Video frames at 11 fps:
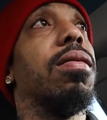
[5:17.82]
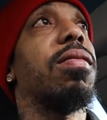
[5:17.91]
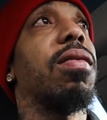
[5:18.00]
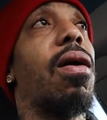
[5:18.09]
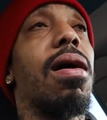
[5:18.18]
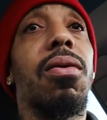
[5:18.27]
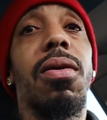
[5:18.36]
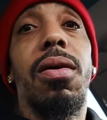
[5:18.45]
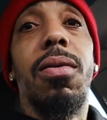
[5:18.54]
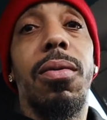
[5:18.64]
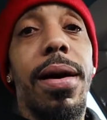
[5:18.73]
So, I don't
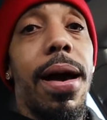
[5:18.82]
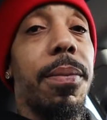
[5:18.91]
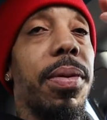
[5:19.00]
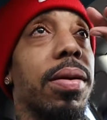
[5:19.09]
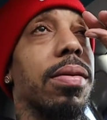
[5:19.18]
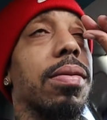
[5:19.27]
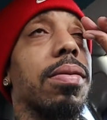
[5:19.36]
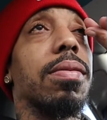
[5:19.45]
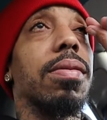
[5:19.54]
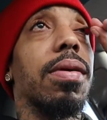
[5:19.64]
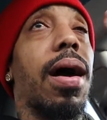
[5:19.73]
know what happened,
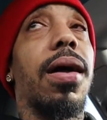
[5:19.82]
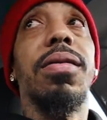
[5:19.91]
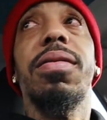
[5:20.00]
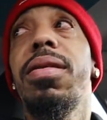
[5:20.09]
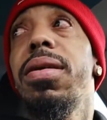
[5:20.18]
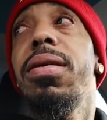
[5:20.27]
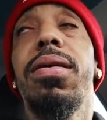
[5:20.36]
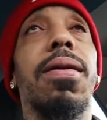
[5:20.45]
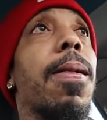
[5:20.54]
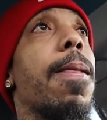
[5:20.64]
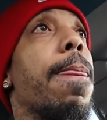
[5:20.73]
honestly.
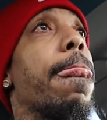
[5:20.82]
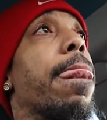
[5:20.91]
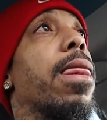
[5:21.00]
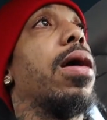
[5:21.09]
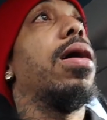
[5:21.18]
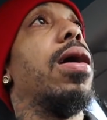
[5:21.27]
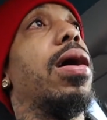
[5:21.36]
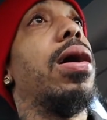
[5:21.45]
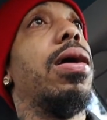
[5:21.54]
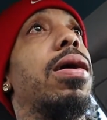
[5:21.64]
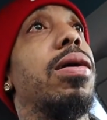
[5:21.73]

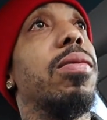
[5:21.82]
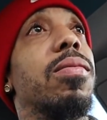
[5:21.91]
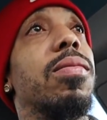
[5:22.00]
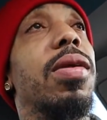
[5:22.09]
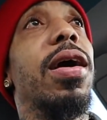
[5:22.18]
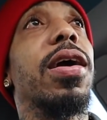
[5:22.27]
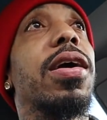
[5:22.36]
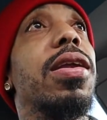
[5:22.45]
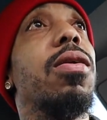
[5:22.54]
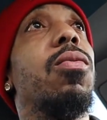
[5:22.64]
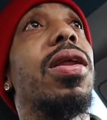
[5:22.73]

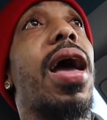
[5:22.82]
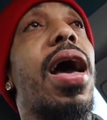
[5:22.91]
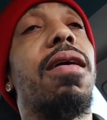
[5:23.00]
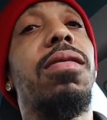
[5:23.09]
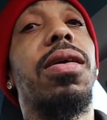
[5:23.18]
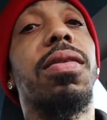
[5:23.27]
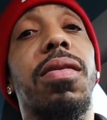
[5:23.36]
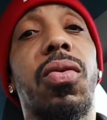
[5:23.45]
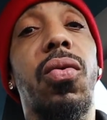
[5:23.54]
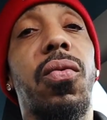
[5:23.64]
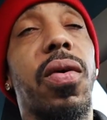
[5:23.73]
Luckily, we didn't have nothing
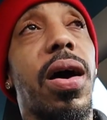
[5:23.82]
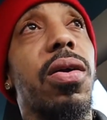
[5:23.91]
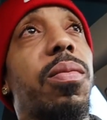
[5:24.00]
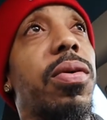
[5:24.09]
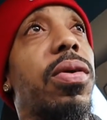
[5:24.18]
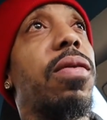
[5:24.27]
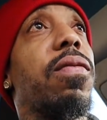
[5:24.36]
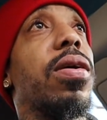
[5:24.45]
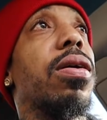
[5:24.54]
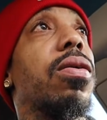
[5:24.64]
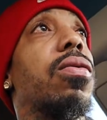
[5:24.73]
too valuable in the
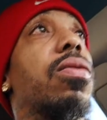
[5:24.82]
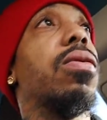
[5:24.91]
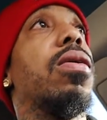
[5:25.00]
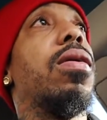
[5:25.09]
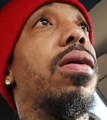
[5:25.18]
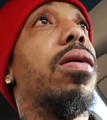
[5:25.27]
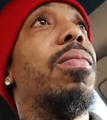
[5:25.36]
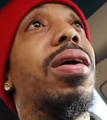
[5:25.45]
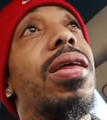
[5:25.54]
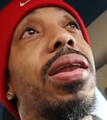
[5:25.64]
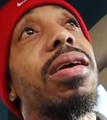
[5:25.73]
vehicle,
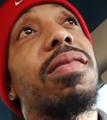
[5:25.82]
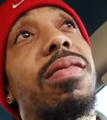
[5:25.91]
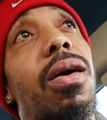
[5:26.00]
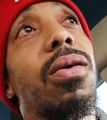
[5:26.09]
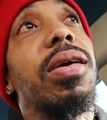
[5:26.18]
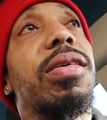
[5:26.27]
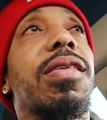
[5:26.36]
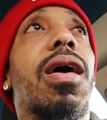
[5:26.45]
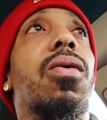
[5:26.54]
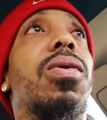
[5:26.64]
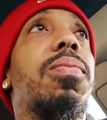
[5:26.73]
but it didn't get stolen, it just
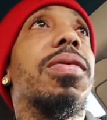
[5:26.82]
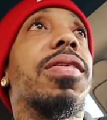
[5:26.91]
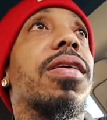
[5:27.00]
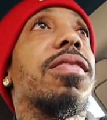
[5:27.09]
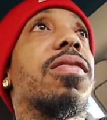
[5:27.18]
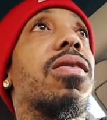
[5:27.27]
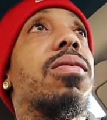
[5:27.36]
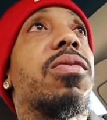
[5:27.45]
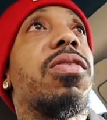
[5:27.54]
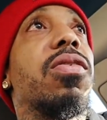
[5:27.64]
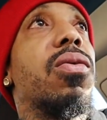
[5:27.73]
got repossessed, so I'm
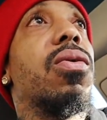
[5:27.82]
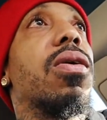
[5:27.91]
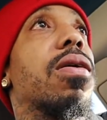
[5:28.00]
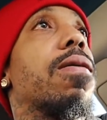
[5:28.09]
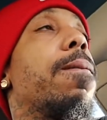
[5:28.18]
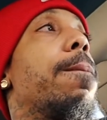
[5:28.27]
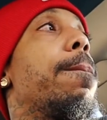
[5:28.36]
sure